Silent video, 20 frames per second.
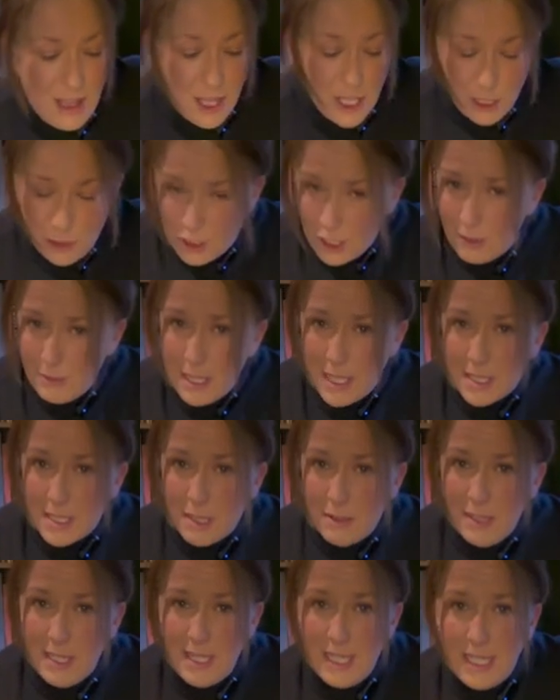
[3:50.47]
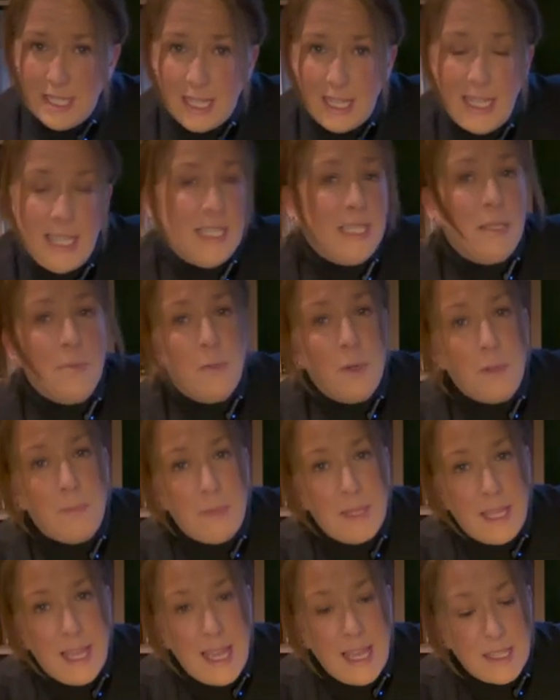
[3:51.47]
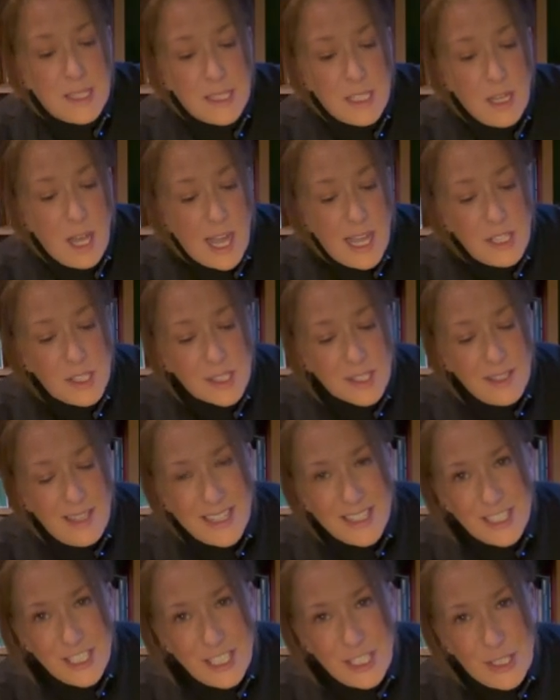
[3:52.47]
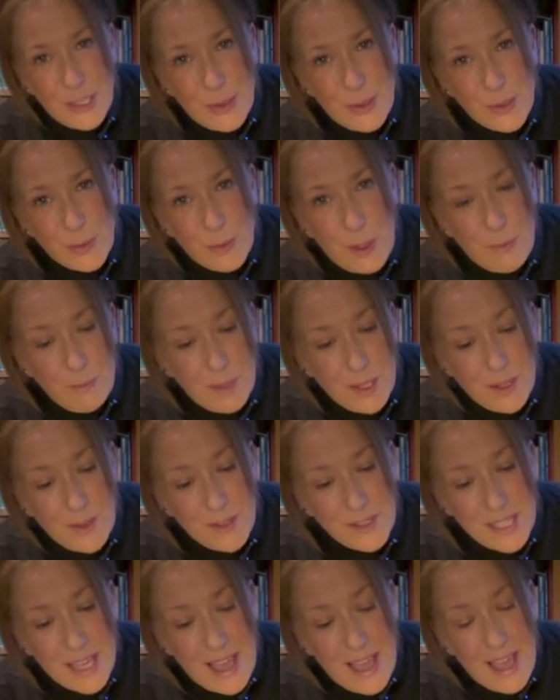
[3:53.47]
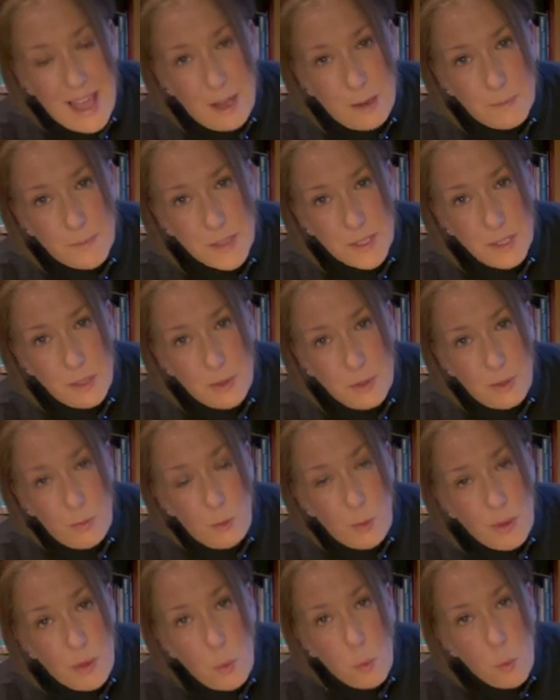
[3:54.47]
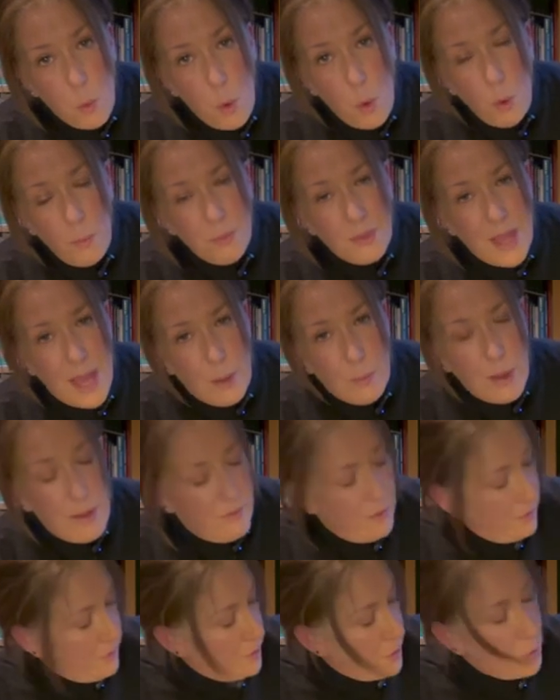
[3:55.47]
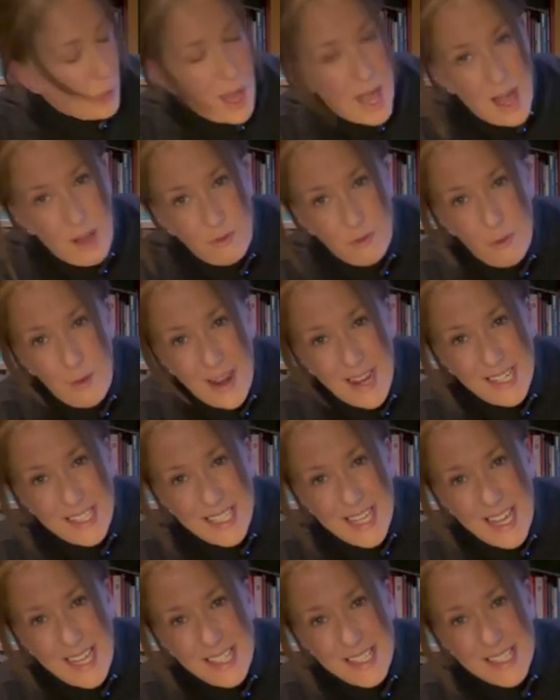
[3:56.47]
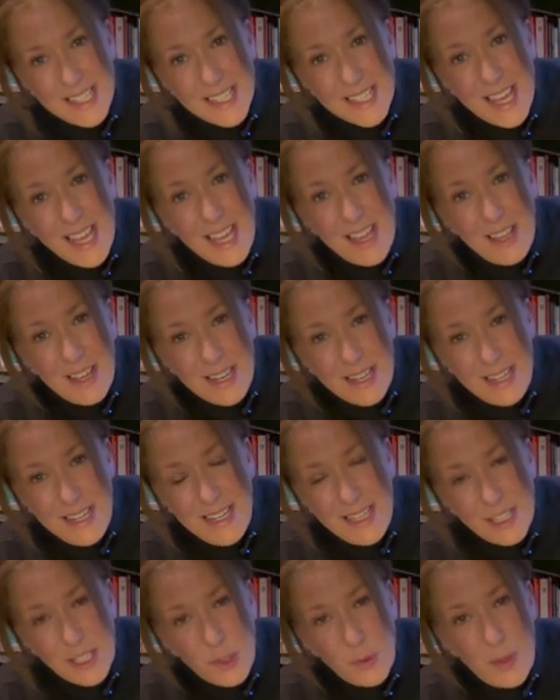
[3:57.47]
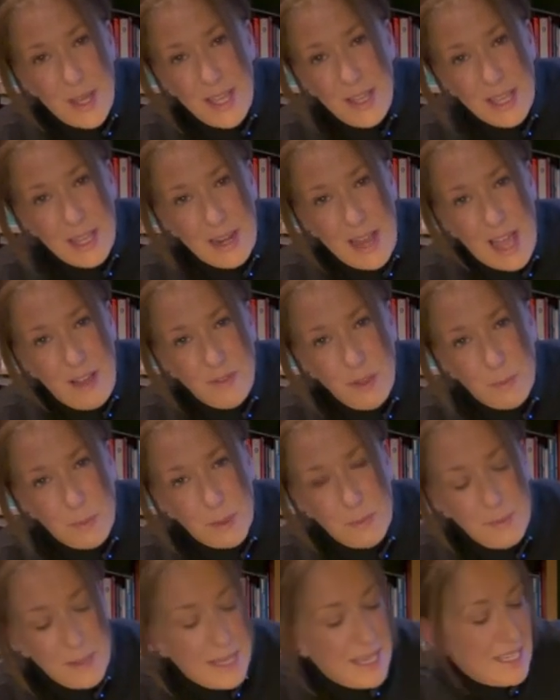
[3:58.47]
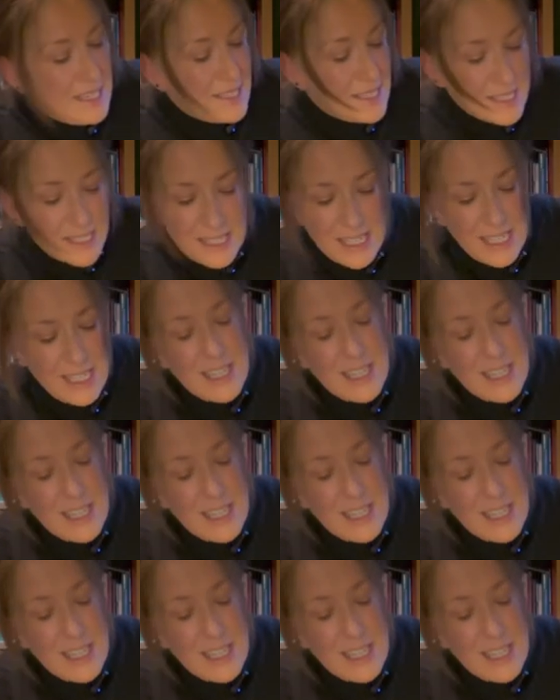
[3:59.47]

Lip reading: You don't necessarily need a heated propagator. I just like to use one because it helps with the warmth. However, if you have radiators near to where you can have your propagators,